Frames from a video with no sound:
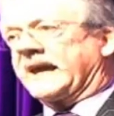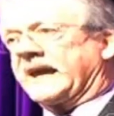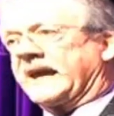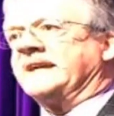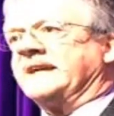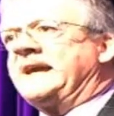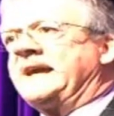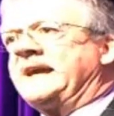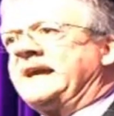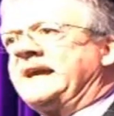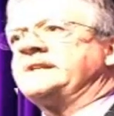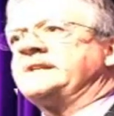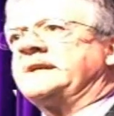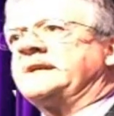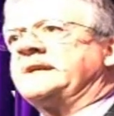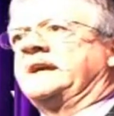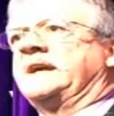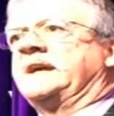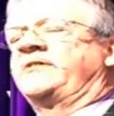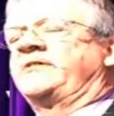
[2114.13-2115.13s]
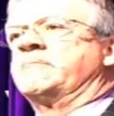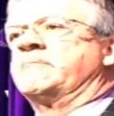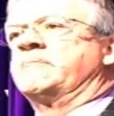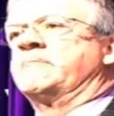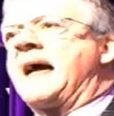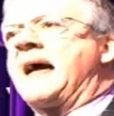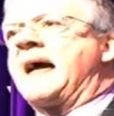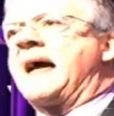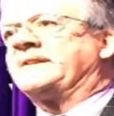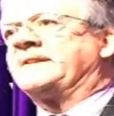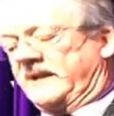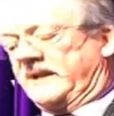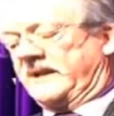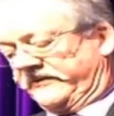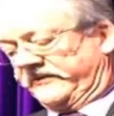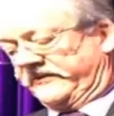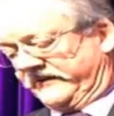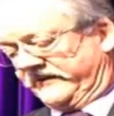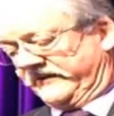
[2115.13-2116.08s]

It is madness.